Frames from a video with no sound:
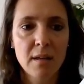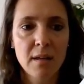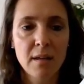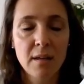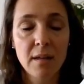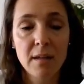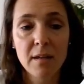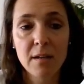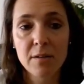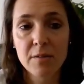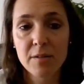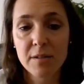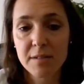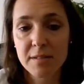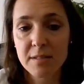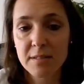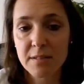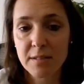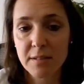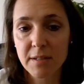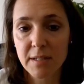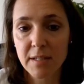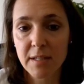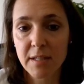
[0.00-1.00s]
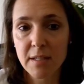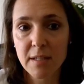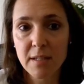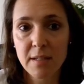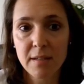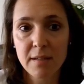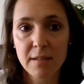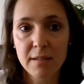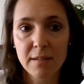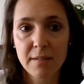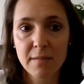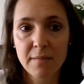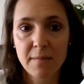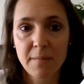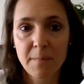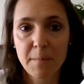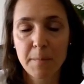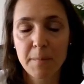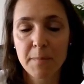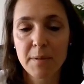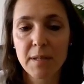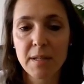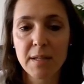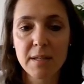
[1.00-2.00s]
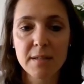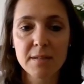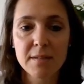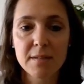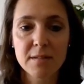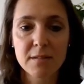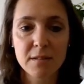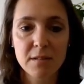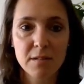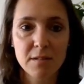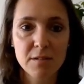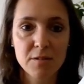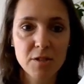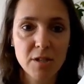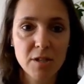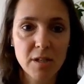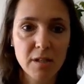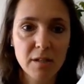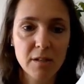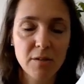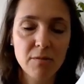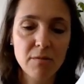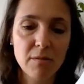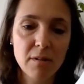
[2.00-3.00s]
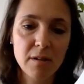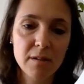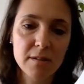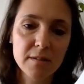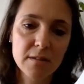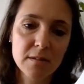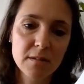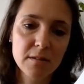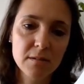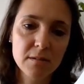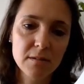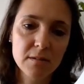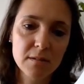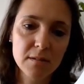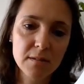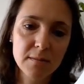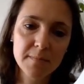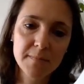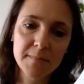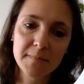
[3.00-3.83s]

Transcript: Here is the key. Please check your answers.